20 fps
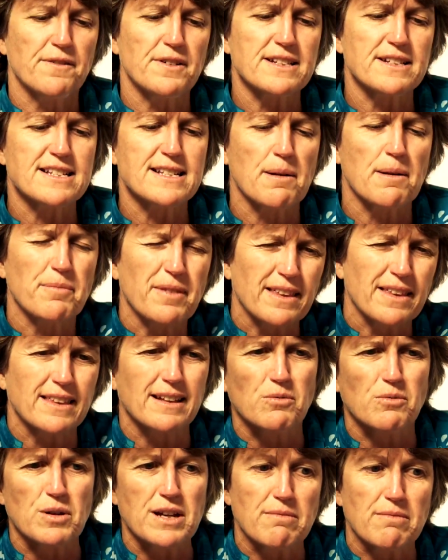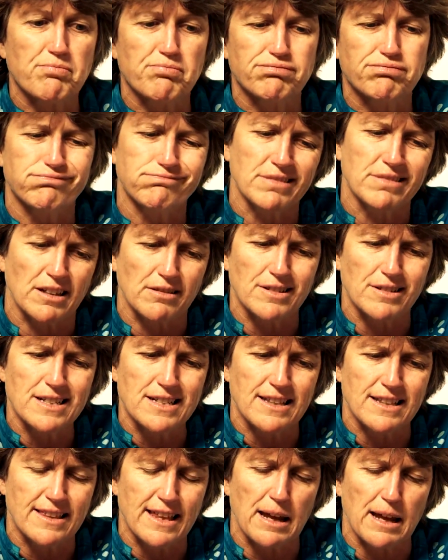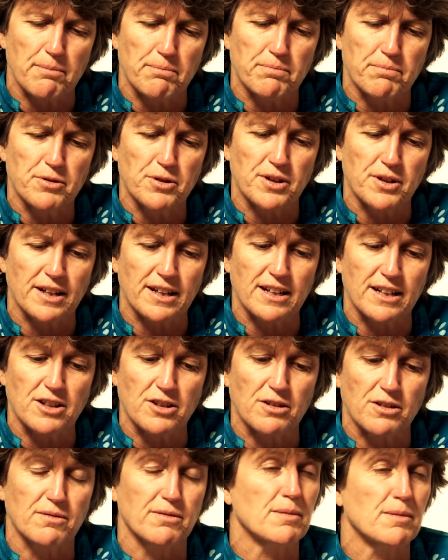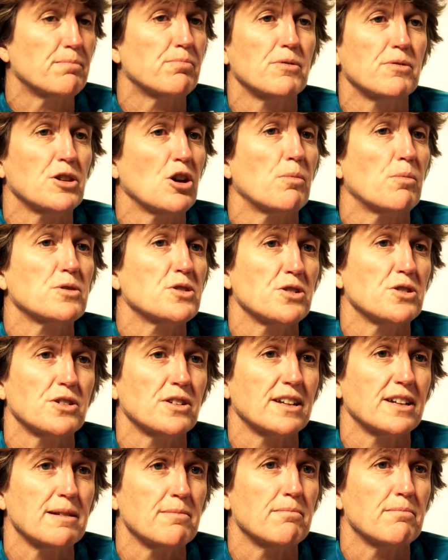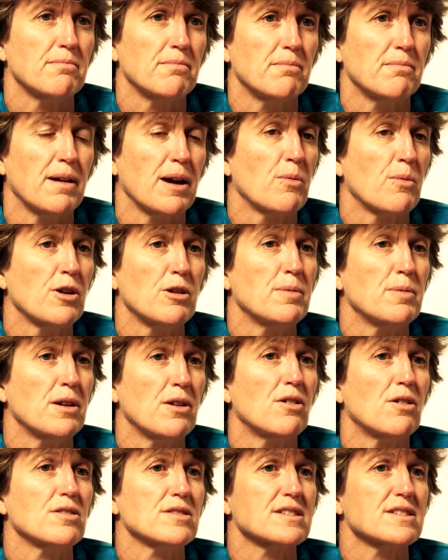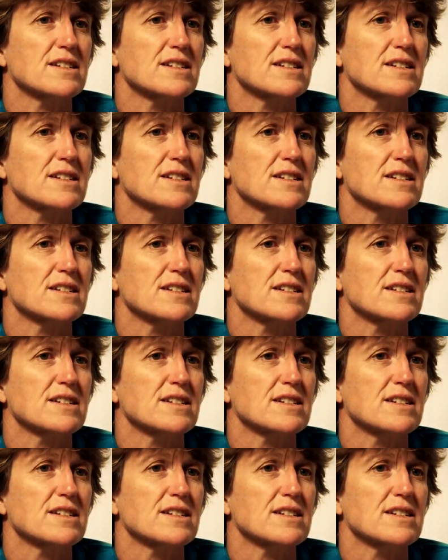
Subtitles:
it's something that we, you know, isn't that burning, the opportunity may well be lost.